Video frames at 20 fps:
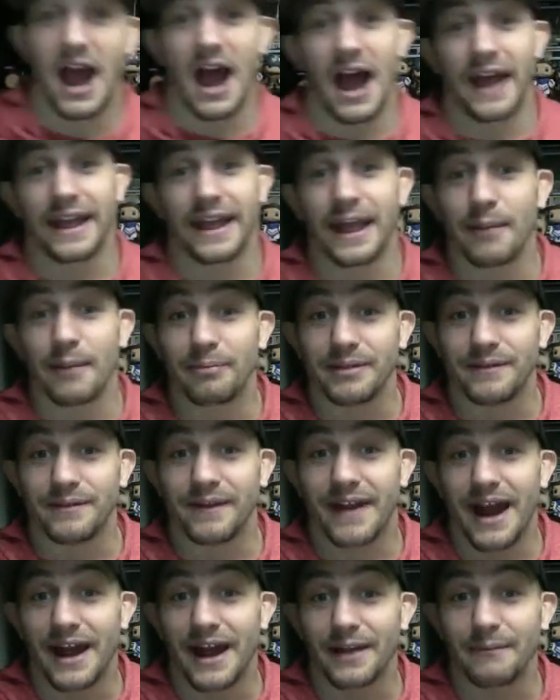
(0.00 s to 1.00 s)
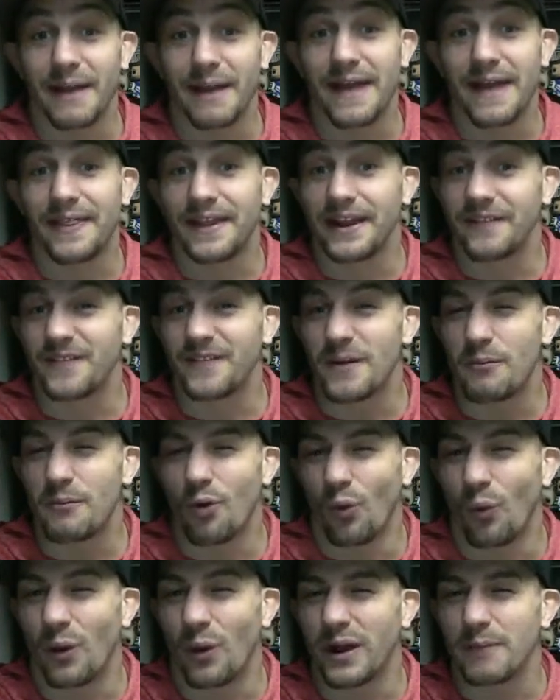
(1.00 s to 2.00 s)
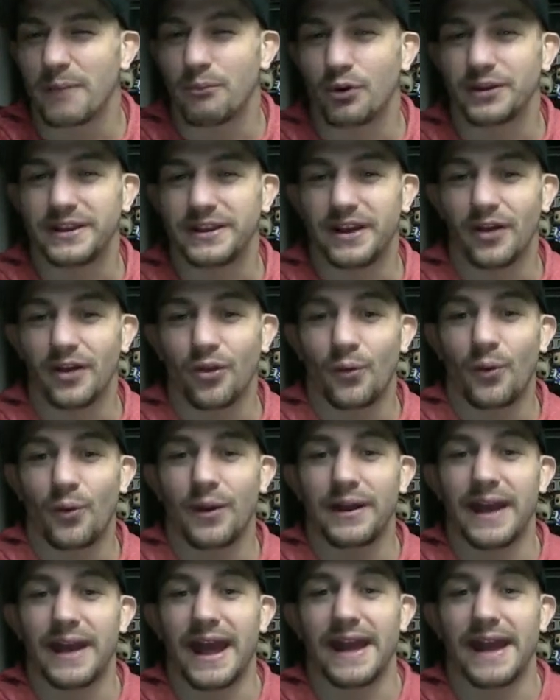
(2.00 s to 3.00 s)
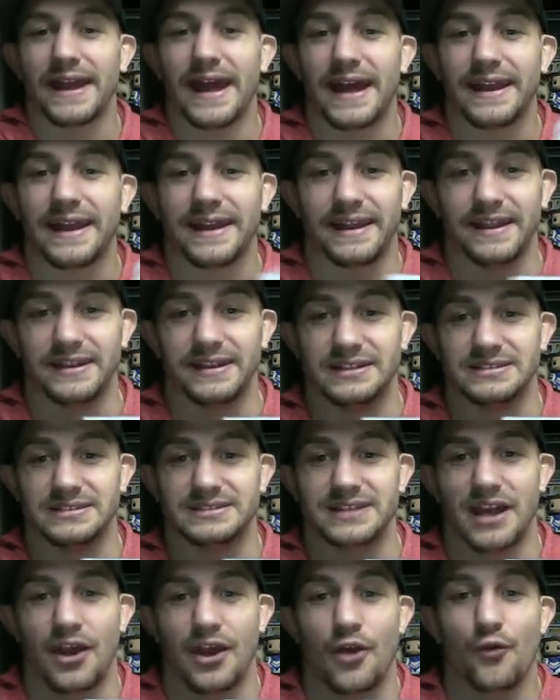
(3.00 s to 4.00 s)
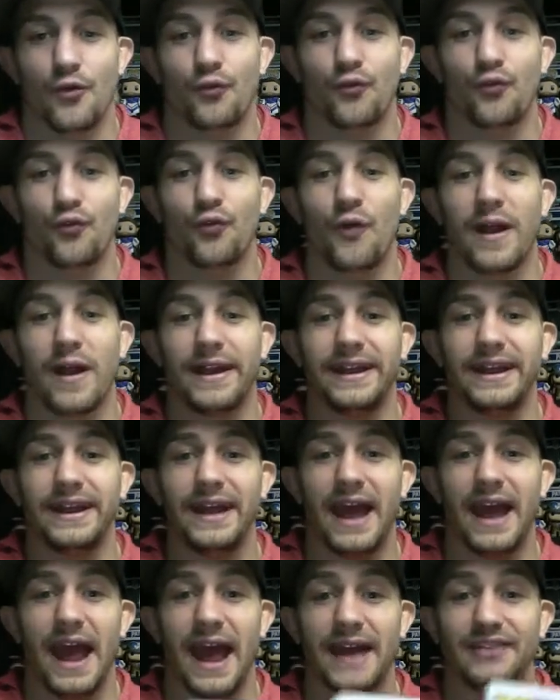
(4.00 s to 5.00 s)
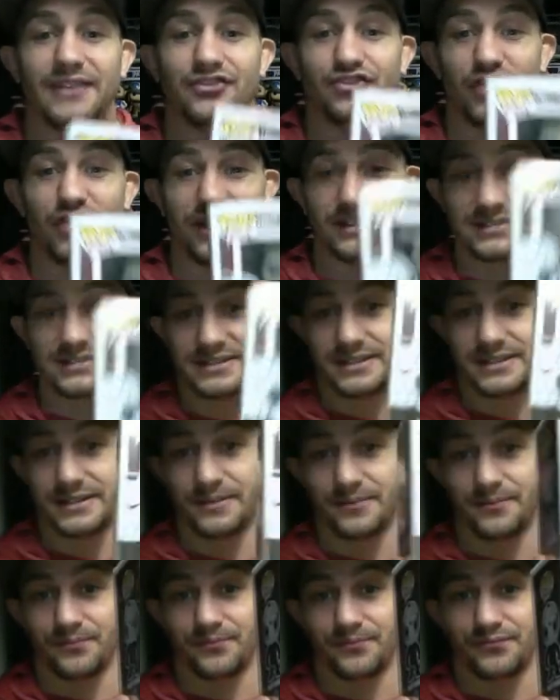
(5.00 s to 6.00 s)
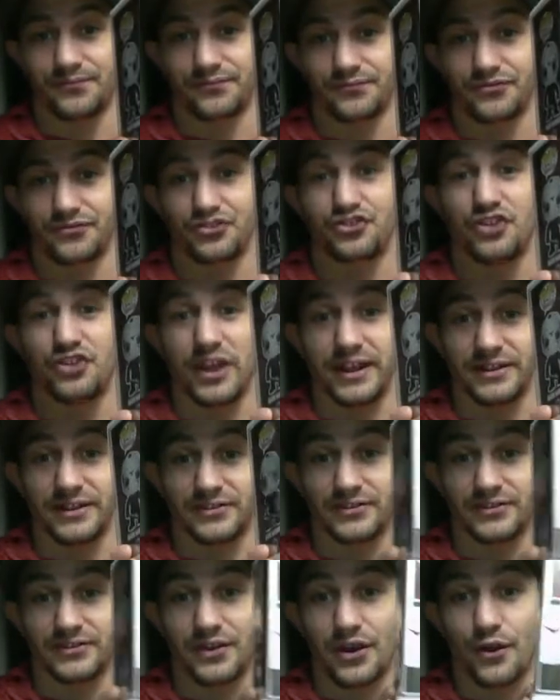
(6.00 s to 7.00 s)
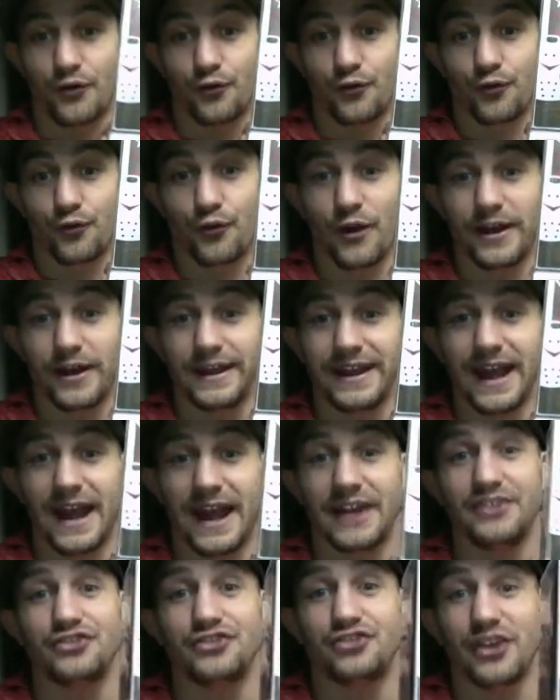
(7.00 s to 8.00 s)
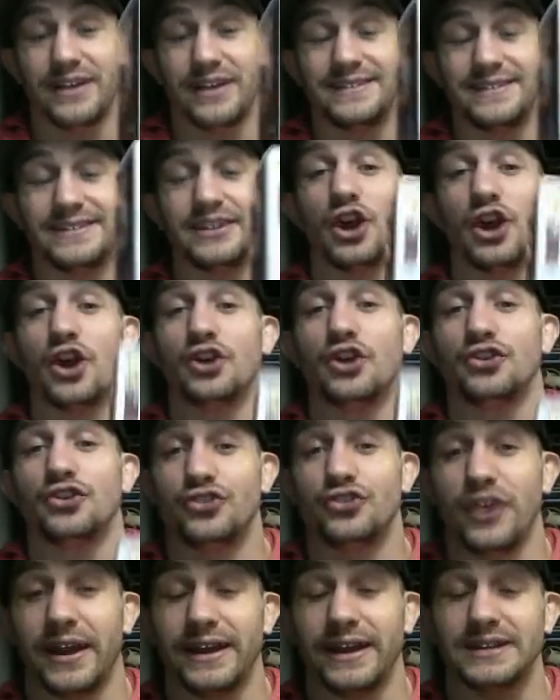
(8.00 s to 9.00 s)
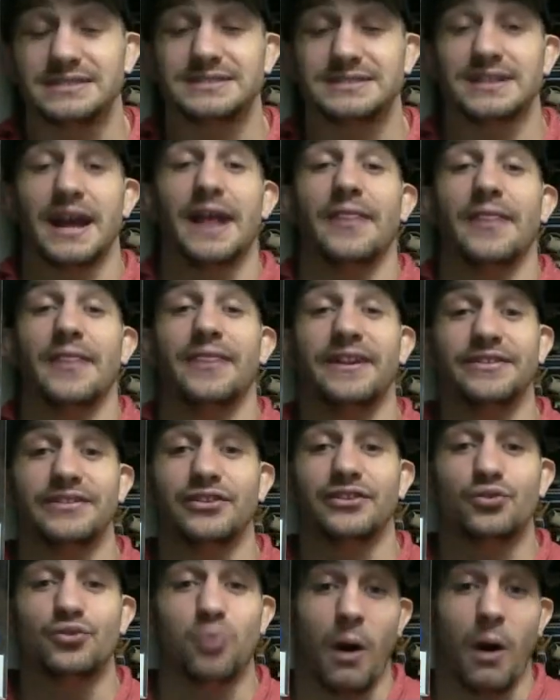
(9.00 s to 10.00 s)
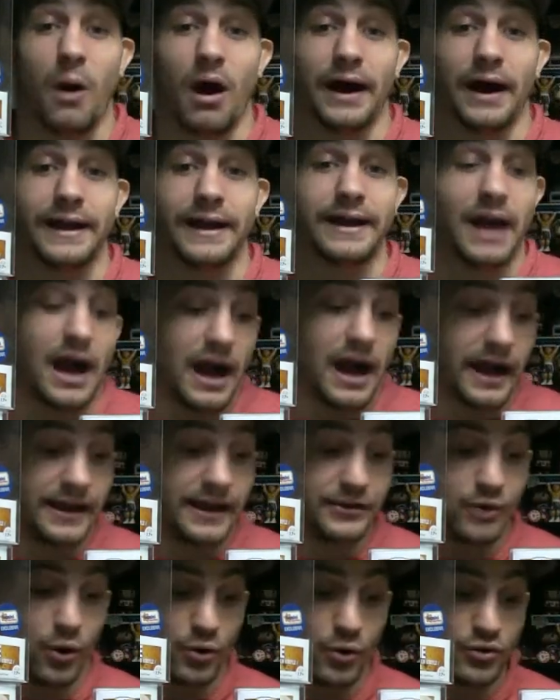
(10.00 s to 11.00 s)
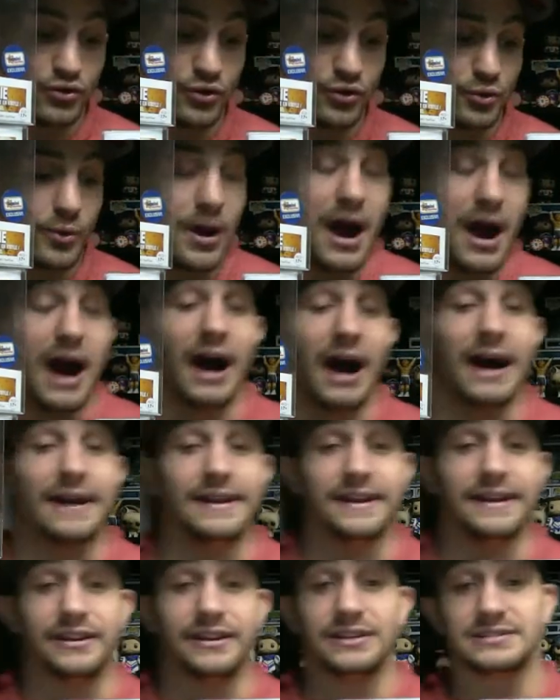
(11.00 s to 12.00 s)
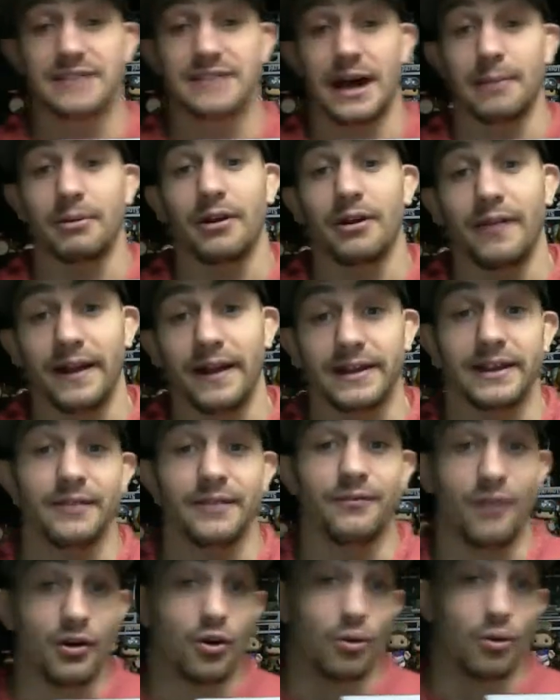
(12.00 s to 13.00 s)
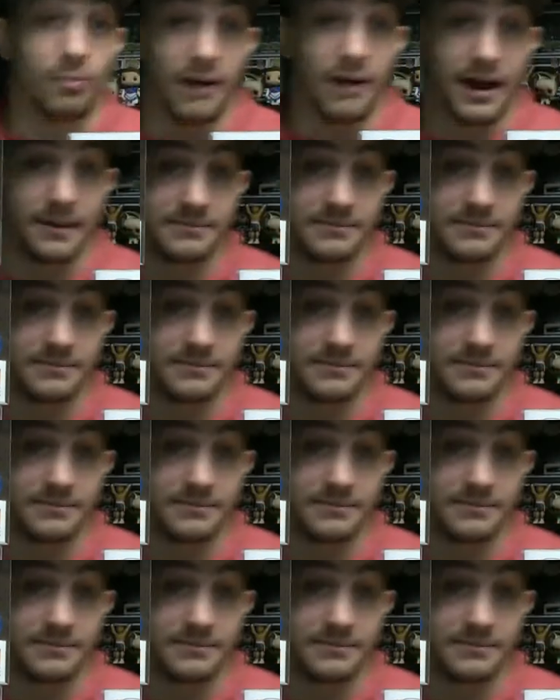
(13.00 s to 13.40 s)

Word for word: can't believe I got them. And then after I bought one, I bought the other one. And that is Freddy and Jason Chase. Freddy and Jason Chase. This is why I told you I need to stop collecting Funko Pops.